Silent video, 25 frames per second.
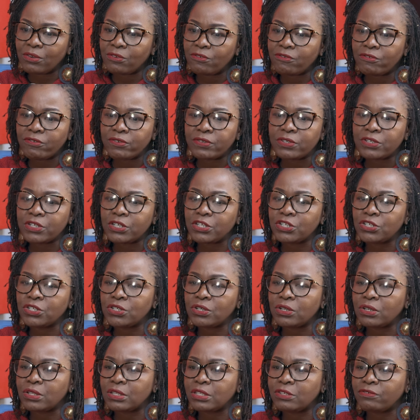
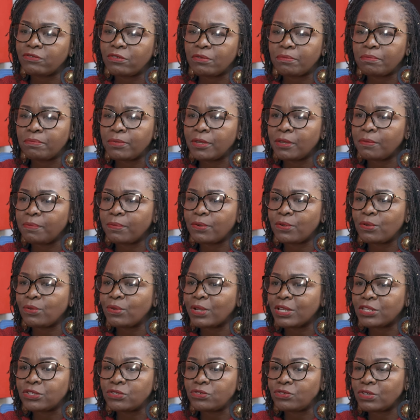confrontations from people
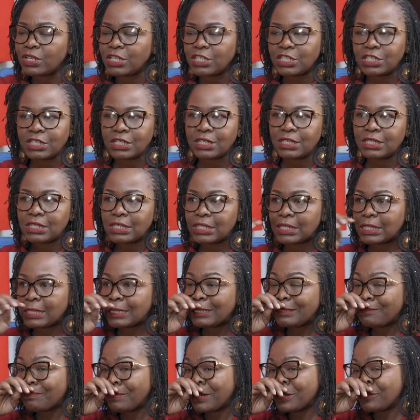who are strangers,
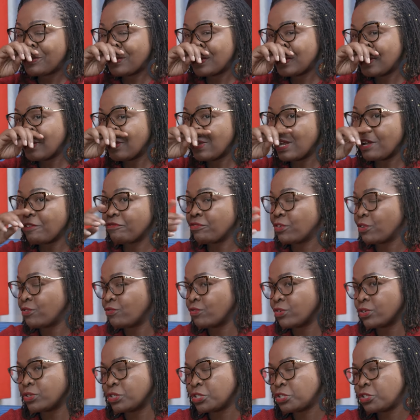but we also have
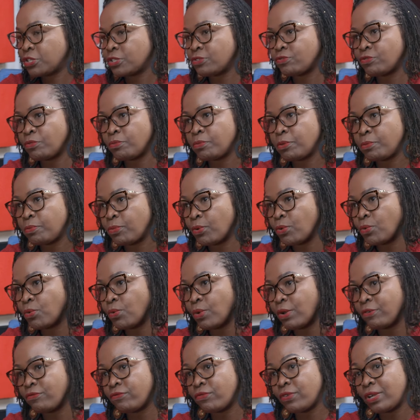confrontations from people
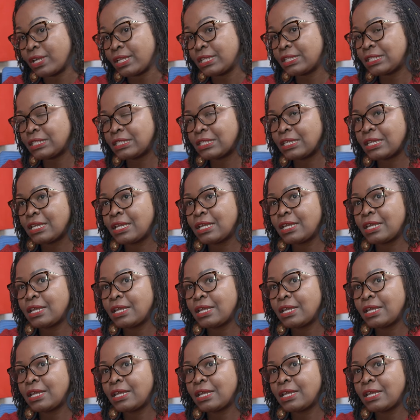who are friends.